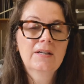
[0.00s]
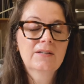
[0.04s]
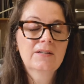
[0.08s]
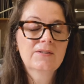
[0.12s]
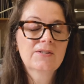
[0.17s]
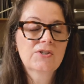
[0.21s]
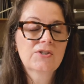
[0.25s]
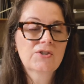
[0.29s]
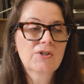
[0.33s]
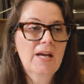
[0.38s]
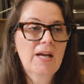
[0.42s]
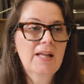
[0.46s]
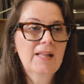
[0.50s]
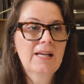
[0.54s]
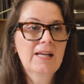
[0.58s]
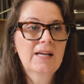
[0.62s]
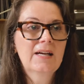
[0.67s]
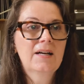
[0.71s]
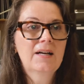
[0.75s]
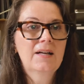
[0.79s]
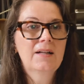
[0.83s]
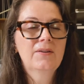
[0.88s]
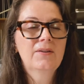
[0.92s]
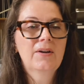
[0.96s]

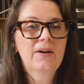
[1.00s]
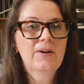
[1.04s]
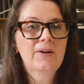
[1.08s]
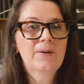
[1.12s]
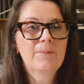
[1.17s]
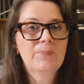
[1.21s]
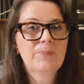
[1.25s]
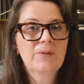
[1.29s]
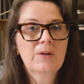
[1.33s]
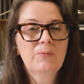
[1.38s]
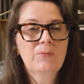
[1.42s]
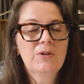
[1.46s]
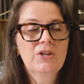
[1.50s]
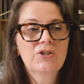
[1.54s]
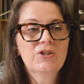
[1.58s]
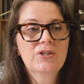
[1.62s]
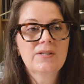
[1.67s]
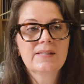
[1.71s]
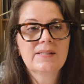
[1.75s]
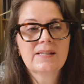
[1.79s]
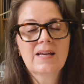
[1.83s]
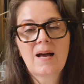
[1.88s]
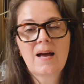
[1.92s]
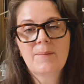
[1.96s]
Australia, which
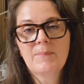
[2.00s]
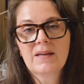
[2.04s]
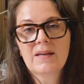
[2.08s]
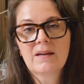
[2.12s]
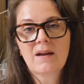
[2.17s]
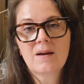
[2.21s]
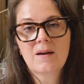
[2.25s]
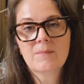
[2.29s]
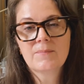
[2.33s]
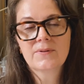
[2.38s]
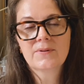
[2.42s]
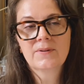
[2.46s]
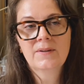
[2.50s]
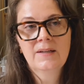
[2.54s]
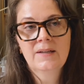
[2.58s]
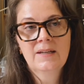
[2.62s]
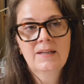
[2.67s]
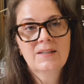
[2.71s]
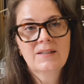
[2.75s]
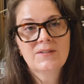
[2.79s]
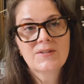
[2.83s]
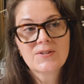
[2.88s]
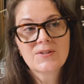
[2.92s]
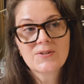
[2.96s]
is coming up
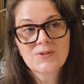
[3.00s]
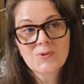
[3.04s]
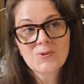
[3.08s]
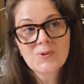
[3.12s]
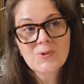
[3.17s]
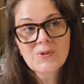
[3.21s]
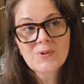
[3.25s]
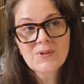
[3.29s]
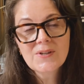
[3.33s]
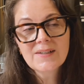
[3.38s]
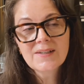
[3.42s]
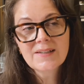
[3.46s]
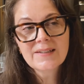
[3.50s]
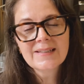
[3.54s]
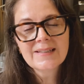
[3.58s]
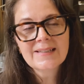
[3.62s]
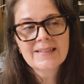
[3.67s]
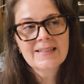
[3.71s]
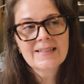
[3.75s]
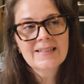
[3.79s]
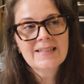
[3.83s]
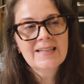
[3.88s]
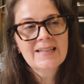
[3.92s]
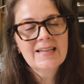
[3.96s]
soon.
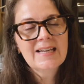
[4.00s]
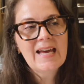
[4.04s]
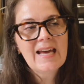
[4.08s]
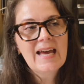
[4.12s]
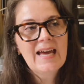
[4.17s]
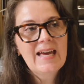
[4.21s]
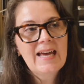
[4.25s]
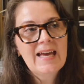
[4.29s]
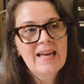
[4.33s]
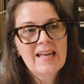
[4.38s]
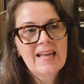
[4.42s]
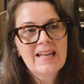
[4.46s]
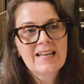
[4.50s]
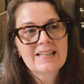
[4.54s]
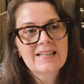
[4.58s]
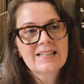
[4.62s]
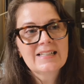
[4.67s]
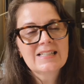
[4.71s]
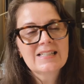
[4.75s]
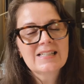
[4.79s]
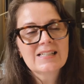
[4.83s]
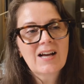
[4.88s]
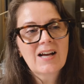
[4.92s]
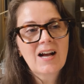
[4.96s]

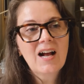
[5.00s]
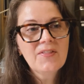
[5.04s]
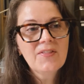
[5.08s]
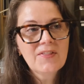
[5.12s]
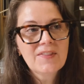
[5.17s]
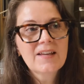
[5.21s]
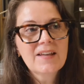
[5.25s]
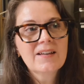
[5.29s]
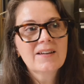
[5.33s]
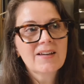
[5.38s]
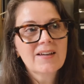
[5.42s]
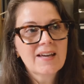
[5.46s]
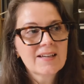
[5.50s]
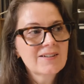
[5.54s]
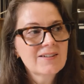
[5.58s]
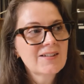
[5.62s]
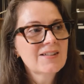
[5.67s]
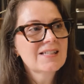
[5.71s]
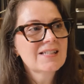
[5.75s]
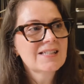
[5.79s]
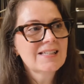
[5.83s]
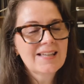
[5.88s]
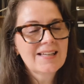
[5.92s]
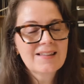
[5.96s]
And I think I
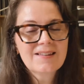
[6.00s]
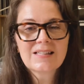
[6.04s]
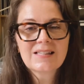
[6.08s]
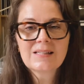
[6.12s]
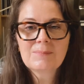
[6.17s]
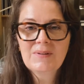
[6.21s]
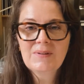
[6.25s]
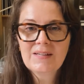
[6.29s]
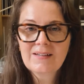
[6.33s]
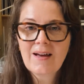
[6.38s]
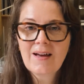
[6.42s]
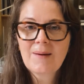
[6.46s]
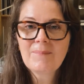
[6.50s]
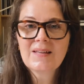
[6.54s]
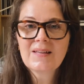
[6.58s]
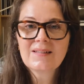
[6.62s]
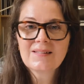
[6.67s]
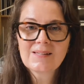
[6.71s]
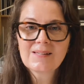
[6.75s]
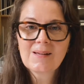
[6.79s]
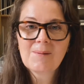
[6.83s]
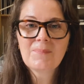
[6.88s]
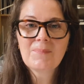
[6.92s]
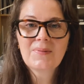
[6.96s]
could see this becoming
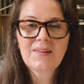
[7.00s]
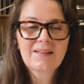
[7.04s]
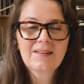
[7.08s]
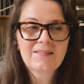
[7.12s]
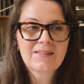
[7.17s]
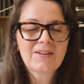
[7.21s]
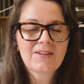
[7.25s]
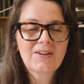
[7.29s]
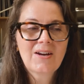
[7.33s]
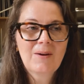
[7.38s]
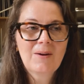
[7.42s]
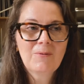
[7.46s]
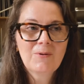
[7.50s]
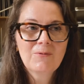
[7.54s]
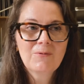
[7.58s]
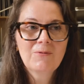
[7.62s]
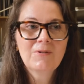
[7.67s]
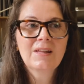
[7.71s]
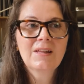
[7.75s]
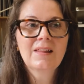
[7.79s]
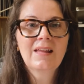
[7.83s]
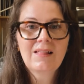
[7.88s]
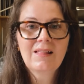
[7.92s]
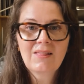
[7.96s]
something that I would
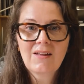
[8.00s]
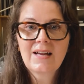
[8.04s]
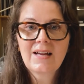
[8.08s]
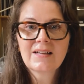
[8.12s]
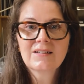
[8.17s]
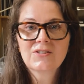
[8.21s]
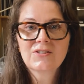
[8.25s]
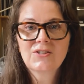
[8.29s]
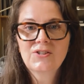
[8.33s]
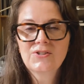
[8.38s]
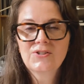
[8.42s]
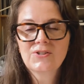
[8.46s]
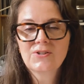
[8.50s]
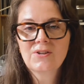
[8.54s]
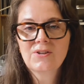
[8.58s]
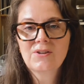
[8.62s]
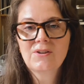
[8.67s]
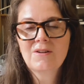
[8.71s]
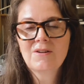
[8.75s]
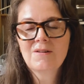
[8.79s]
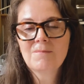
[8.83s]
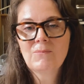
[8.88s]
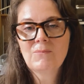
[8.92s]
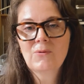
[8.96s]
really like to
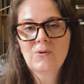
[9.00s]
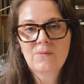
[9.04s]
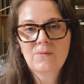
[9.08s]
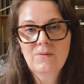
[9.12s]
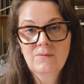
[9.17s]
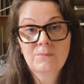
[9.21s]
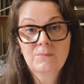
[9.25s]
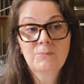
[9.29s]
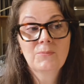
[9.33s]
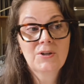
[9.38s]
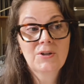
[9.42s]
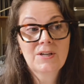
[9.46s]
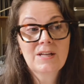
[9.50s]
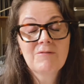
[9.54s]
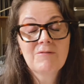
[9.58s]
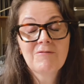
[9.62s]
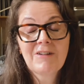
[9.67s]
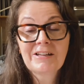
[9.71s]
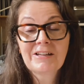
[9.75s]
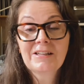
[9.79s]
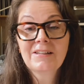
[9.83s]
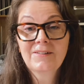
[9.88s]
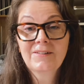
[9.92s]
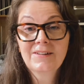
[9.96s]
do pretty
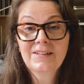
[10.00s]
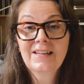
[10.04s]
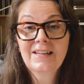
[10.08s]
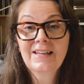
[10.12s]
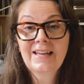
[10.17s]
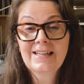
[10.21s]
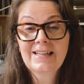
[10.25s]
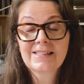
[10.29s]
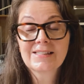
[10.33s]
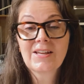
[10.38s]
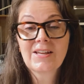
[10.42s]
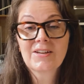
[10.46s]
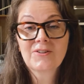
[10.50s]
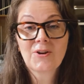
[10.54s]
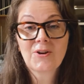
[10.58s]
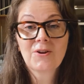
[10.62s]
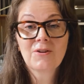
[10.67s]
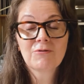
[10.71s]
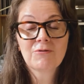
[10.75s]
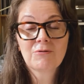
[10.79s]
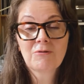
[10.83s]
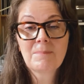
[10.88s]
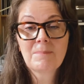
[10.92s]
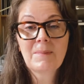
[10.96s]
regularly as I go
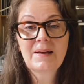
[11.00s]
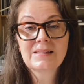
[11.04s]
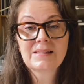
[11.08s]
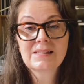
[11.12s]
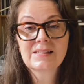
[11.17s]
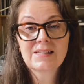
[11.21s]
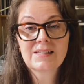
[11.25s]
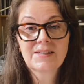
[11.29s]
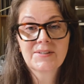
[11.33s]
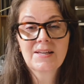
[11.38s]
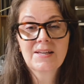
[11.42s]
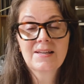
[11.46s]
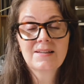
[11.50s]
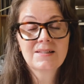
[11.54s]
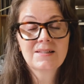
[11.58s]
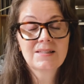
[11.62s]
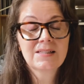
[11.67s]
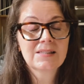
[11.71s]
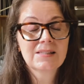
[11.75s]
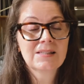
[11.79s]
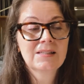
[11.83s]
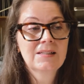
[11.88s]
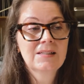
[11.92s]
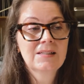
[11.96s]
through my studies.